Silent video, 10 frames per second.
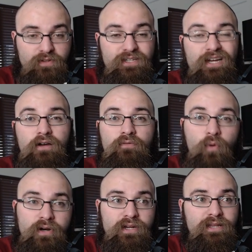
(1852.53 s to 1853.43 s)
us kind of
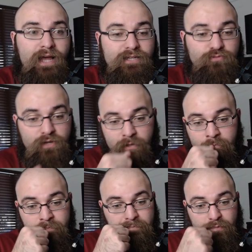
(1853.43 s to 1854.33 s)
avoided it last week,
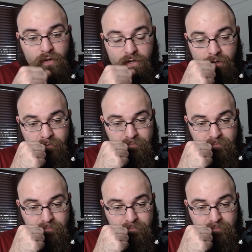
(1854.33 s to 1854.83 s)
but